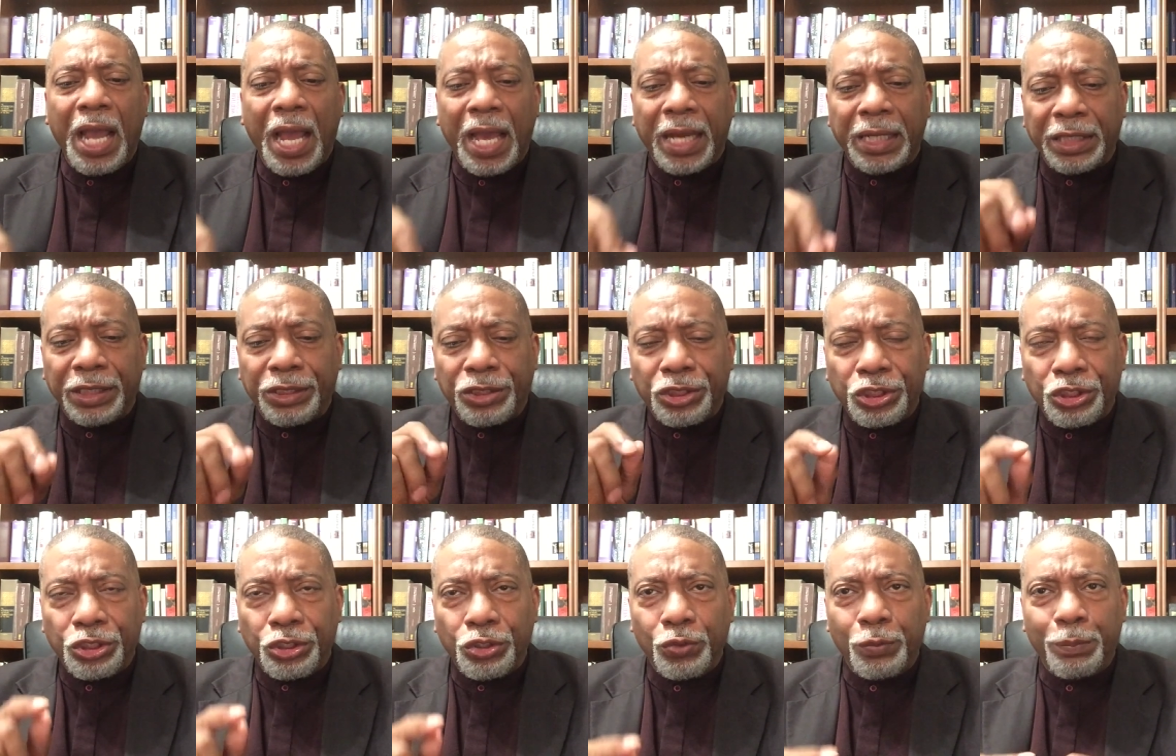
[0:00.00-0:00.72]
And
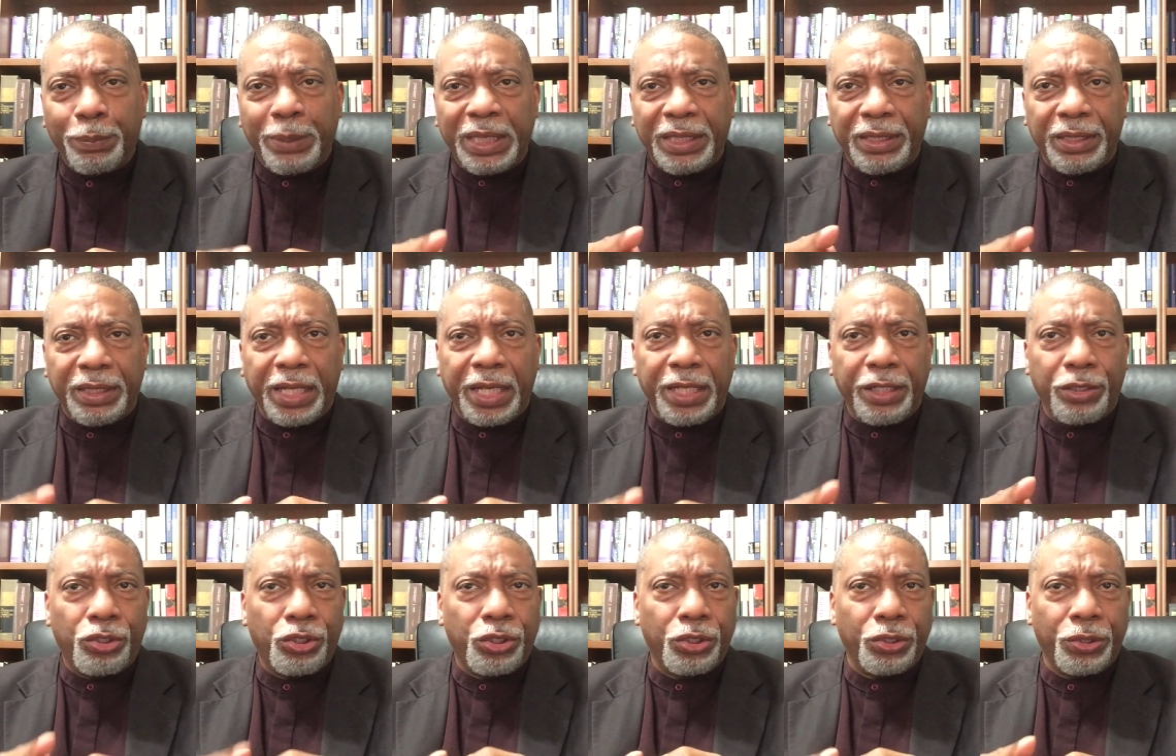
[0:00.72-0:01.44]
it's human
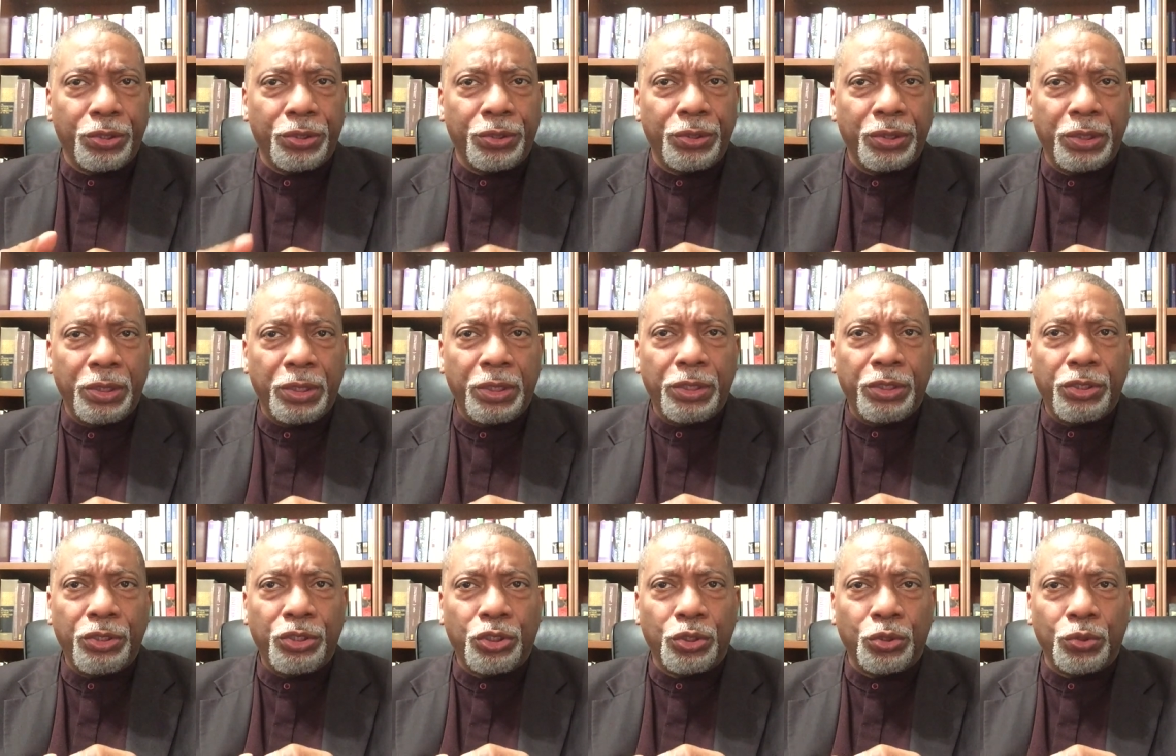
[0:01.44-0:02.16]
nature
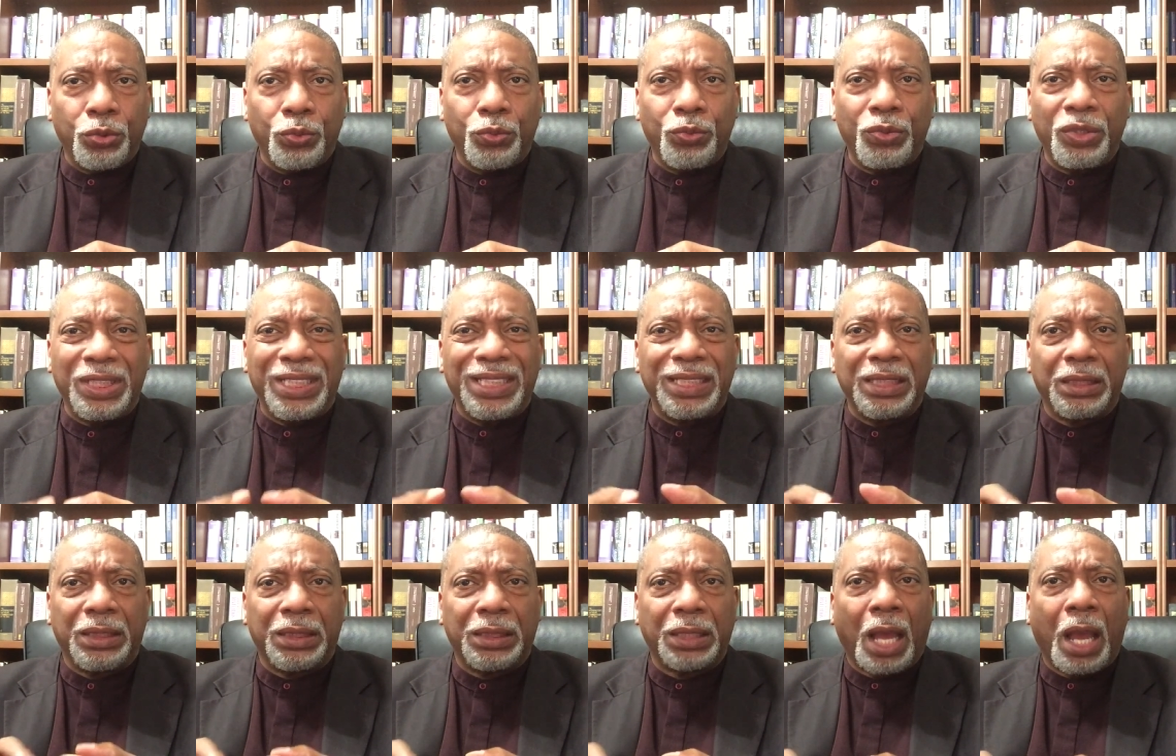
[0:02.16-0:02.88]
to
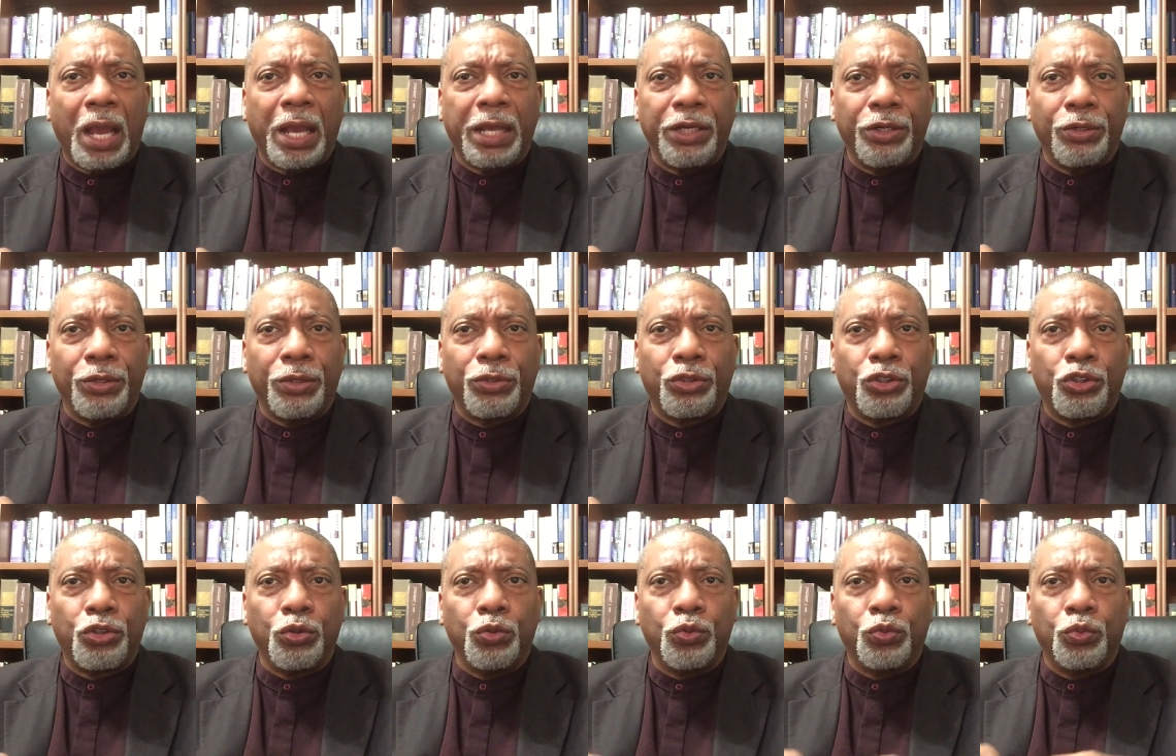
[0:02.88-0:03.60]
desire
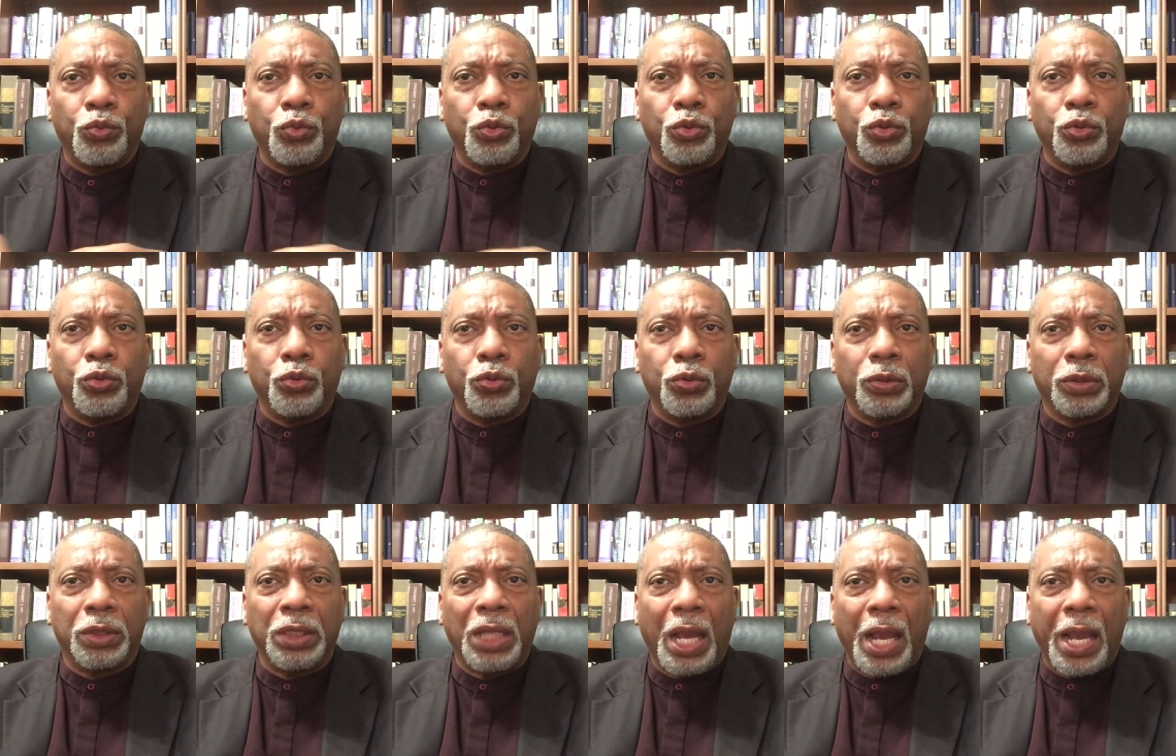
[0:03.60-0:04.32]
to
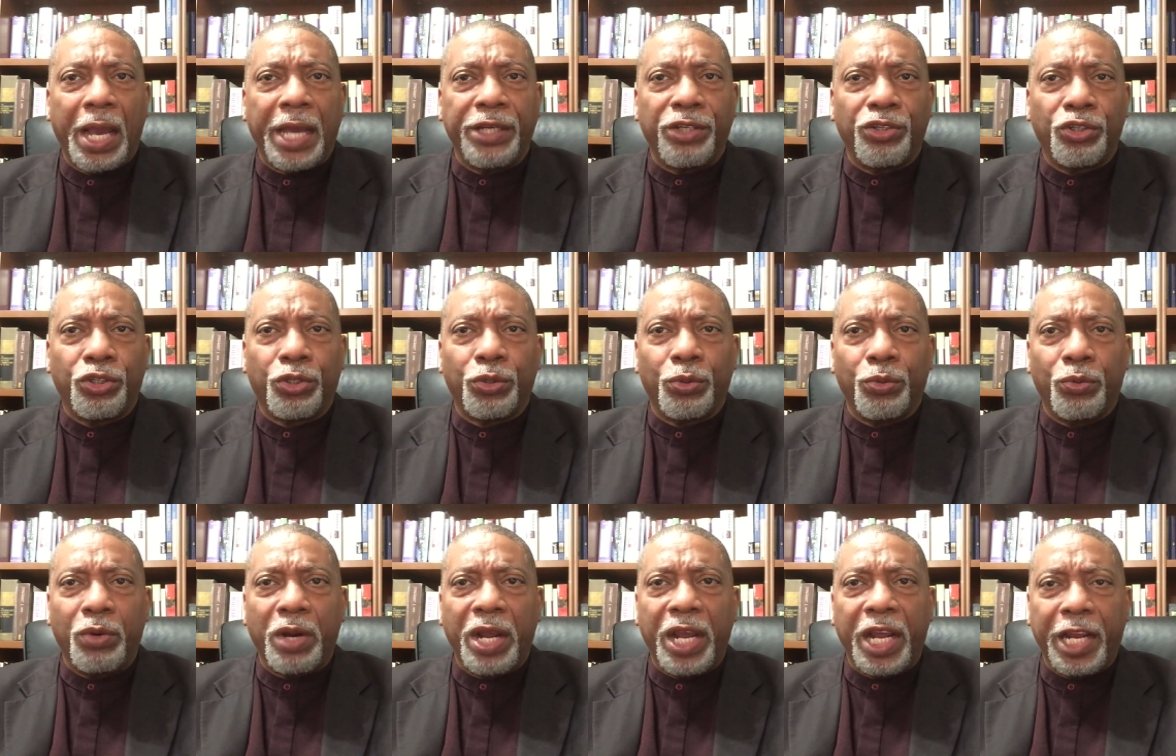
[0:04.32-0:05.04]
rule and
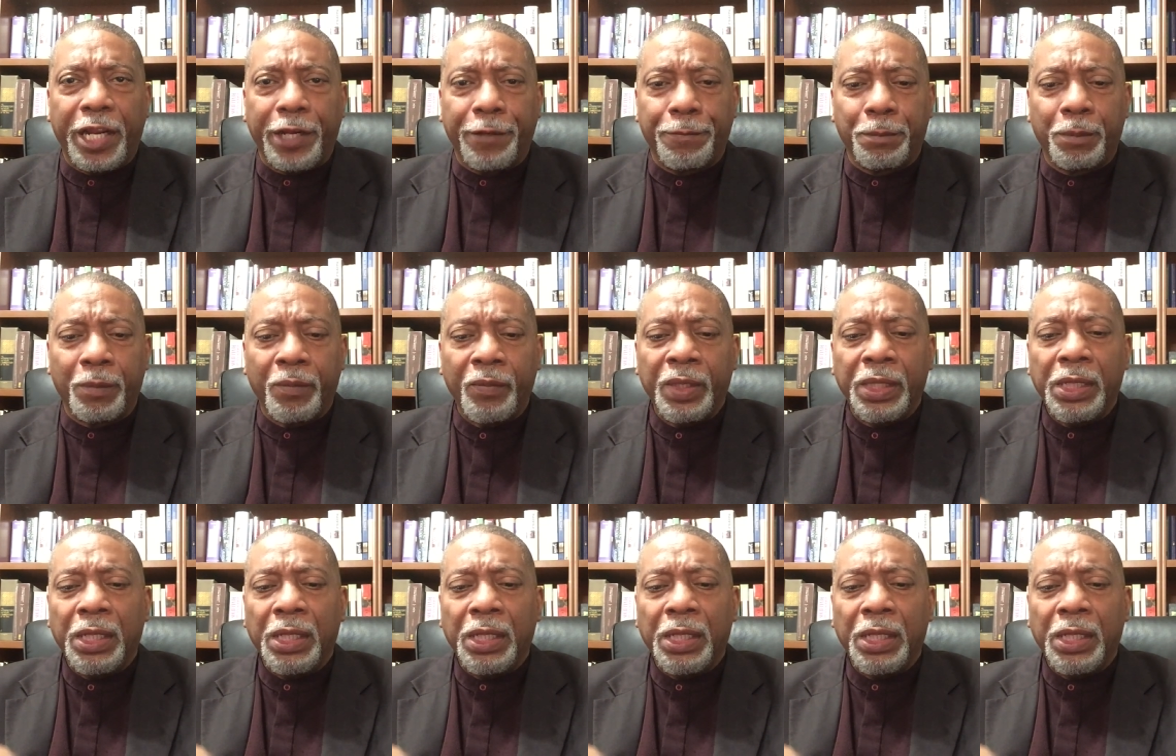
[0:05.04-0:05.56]
to reign.